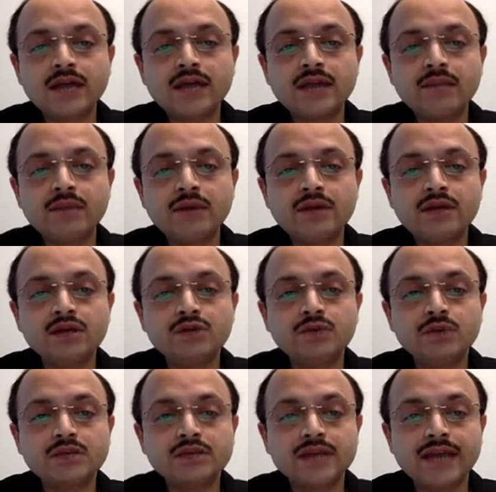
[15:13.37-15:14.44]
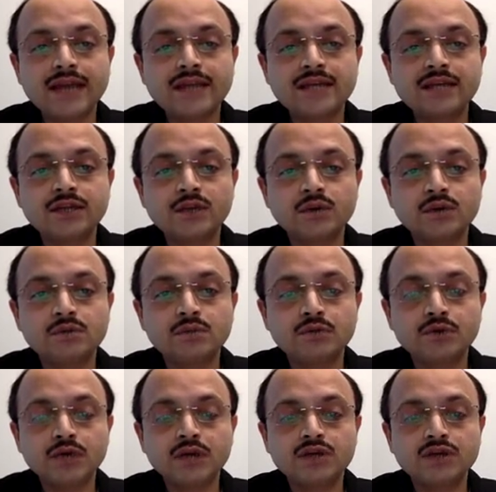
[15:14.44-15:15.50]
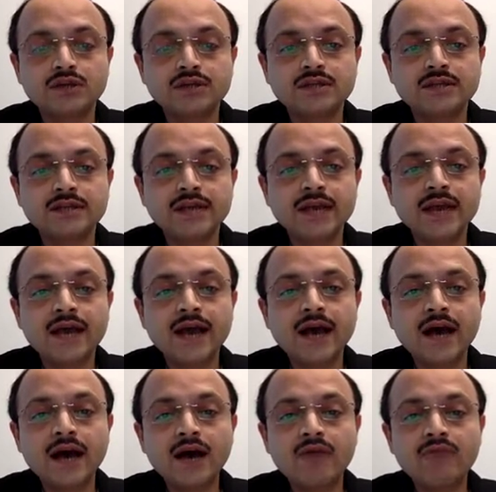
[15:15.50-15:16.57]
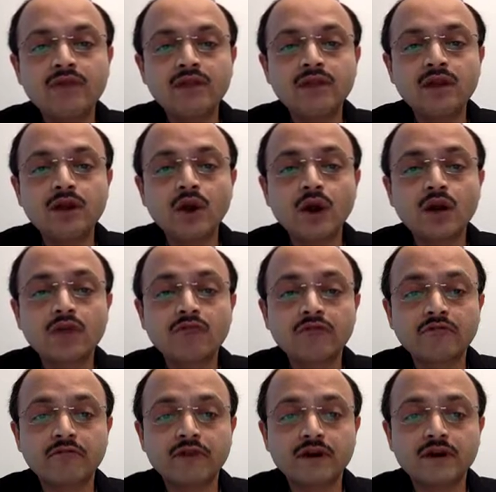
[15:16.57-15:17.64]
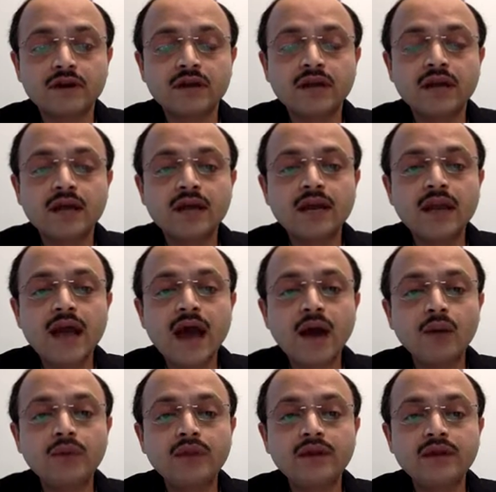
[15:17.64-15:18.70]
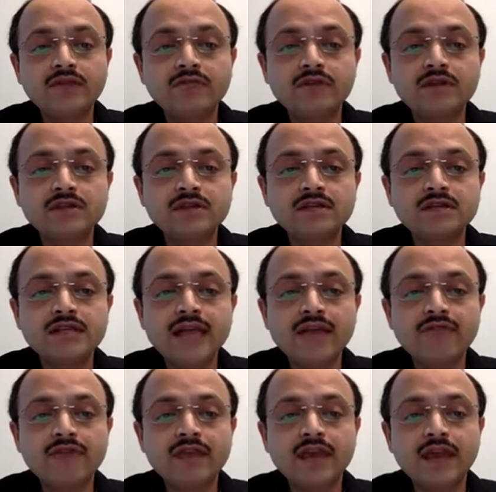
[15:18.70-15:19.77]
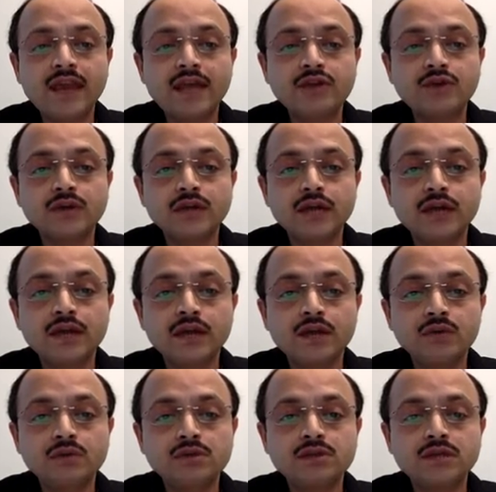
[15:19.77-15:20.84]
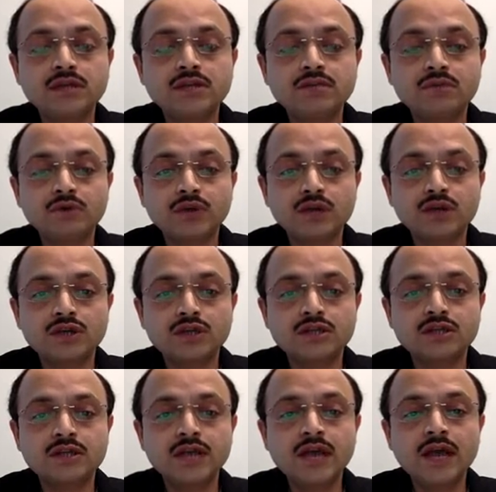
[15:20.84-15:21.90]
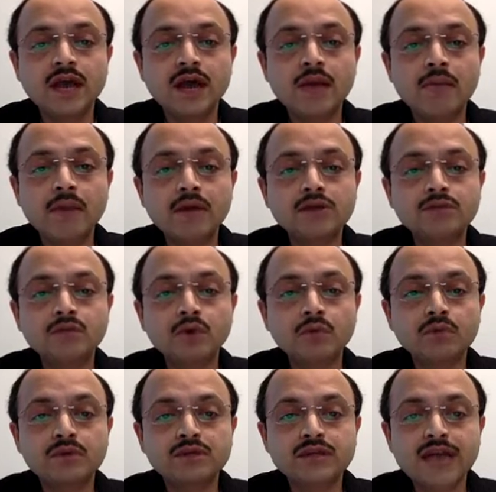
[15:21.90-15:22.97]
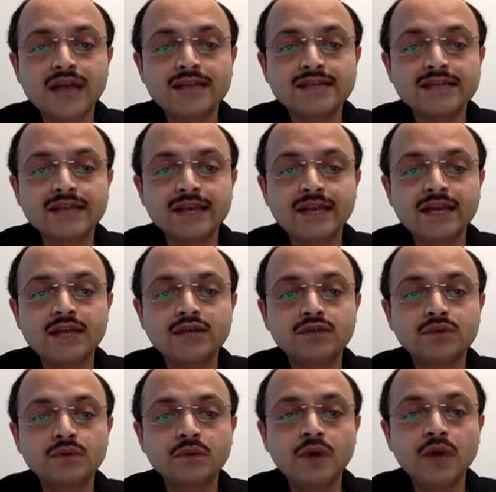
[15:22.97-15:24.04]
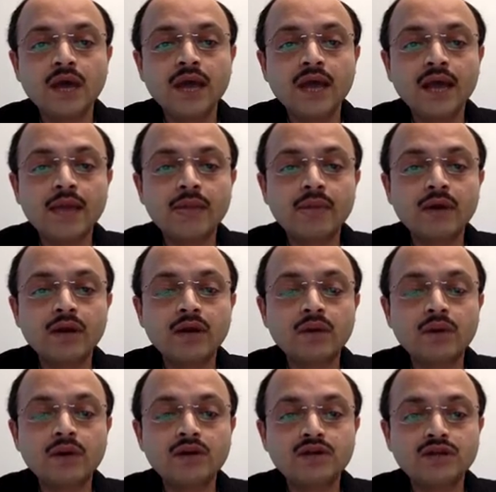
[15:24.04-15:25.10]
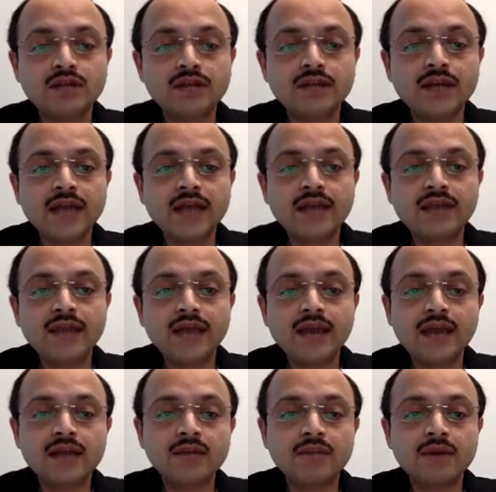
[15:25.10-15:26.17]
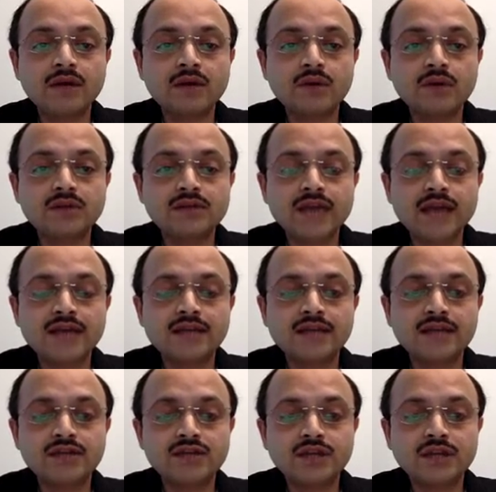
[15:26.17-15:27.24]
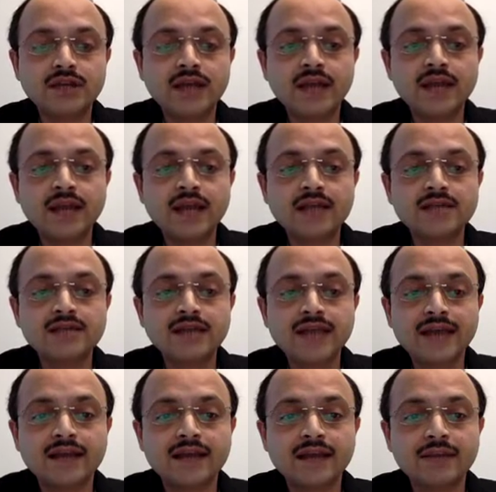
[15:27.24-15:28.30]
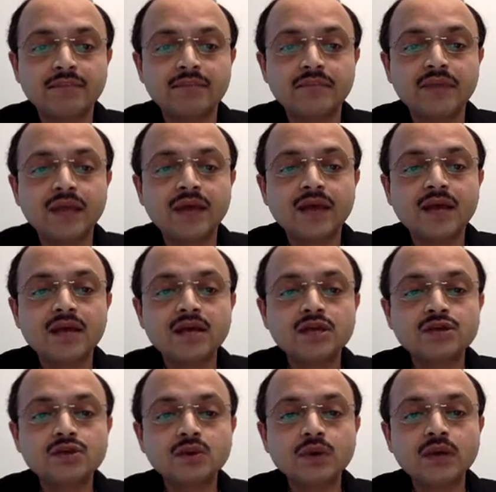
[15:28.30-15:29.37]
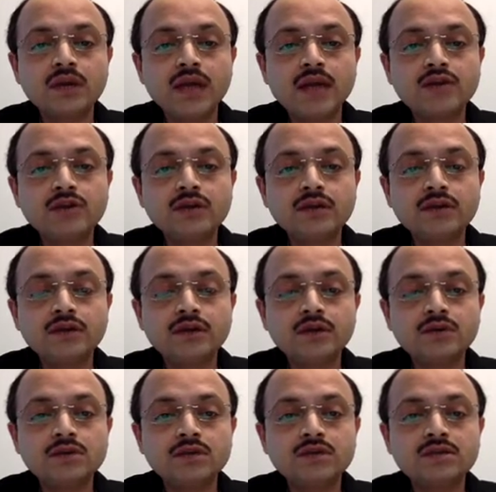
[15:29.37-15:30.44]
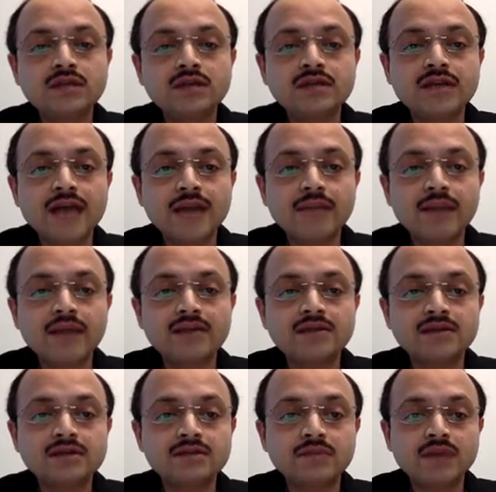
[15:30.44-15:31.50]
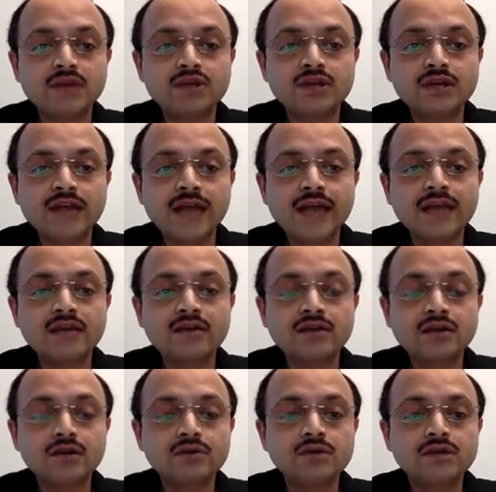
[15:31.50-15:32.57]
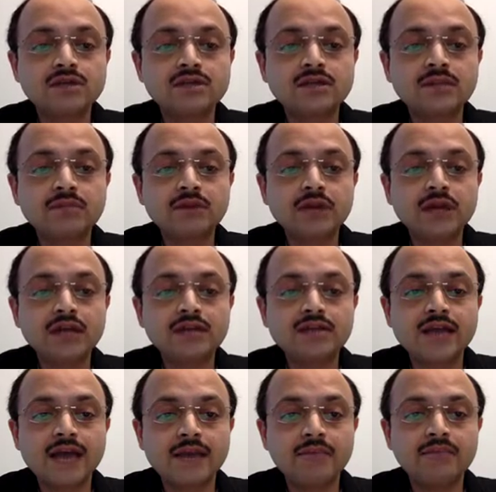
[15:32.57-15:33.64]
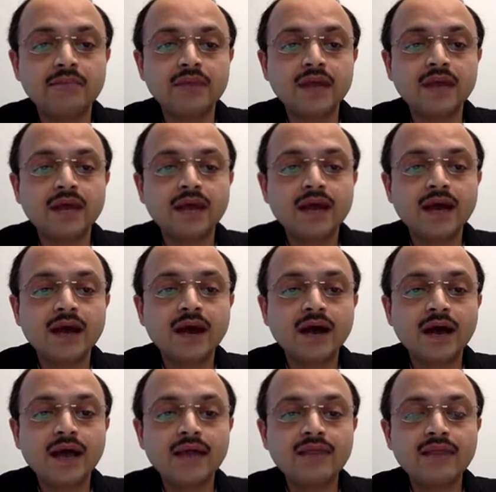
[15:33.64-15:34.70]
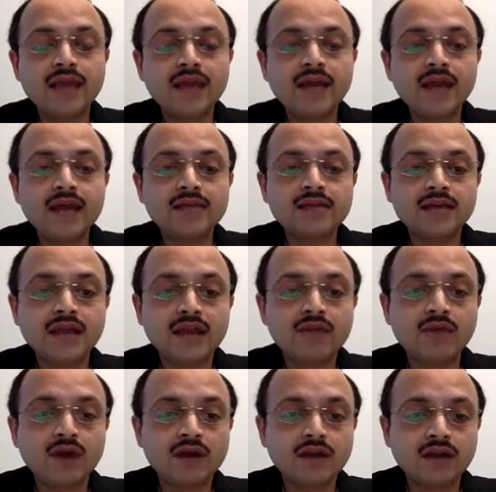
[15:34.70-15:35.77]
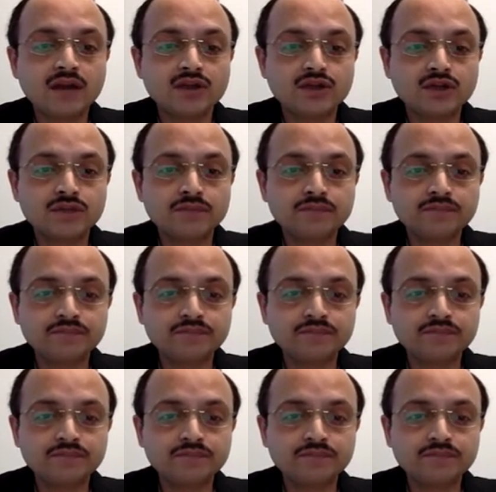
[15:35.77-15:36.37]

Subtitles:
And the breeders were selecting those mutations with a lot of effort. Now the difference is like we can actually induce these mutations much more precisely into a particular gene and then at a particular site in the gene and can select them. So it actually reduces the time, as Chris mentioned, like it reduces the breeding time, and that has an advantage.